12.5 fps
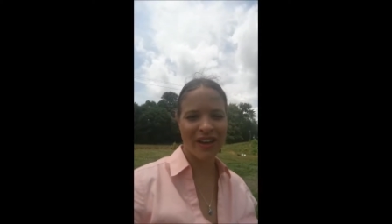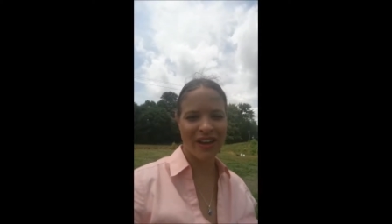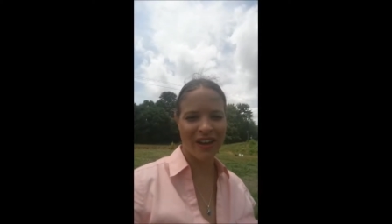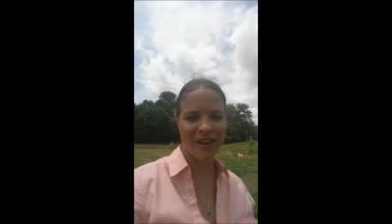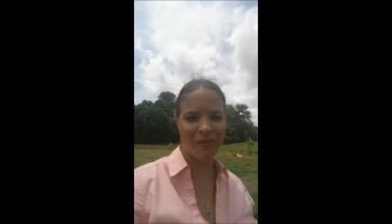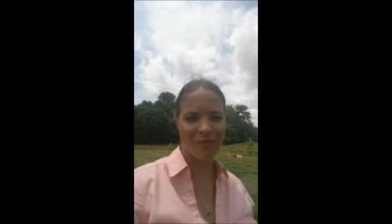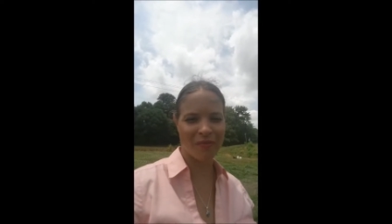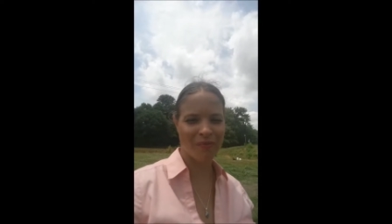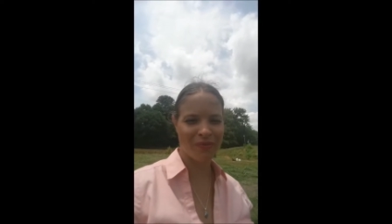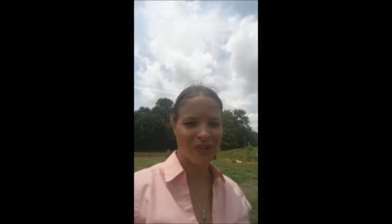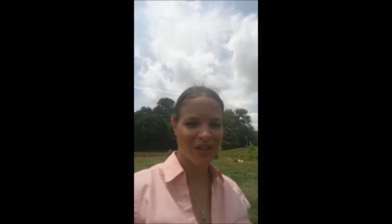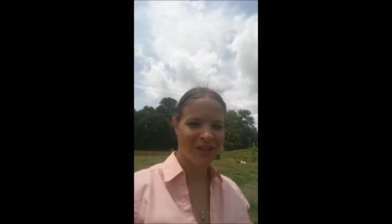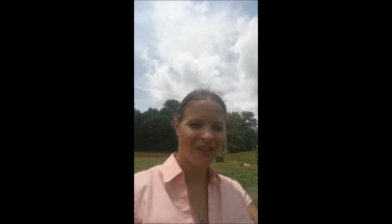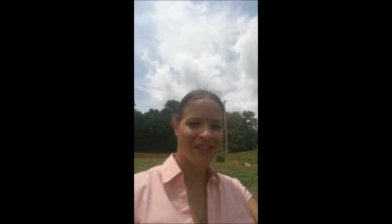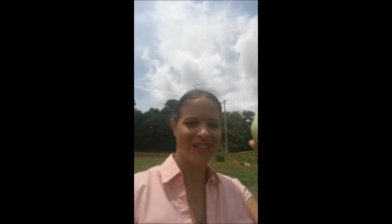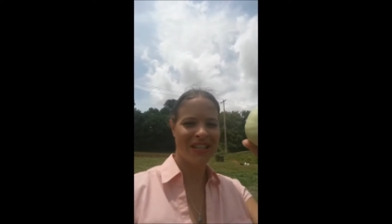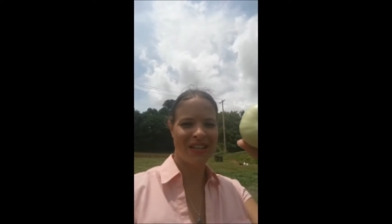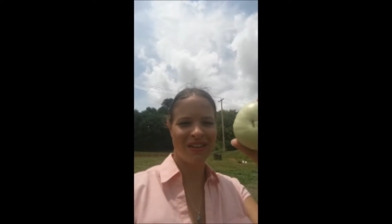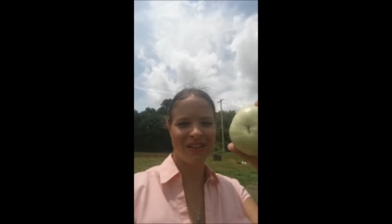Um, like
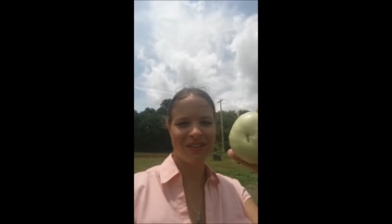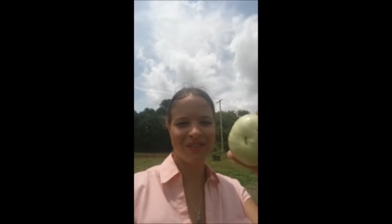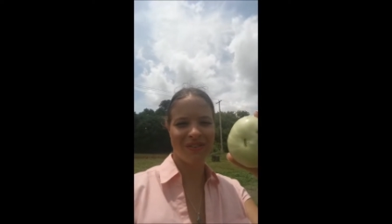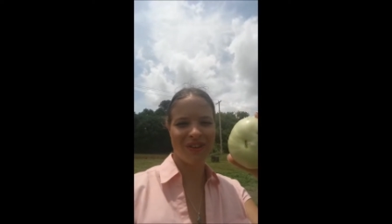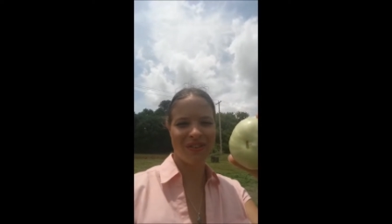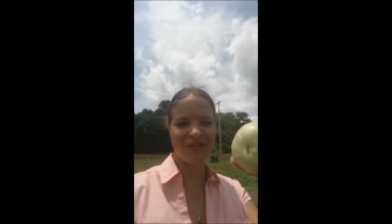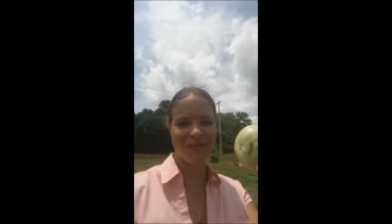I said, we'll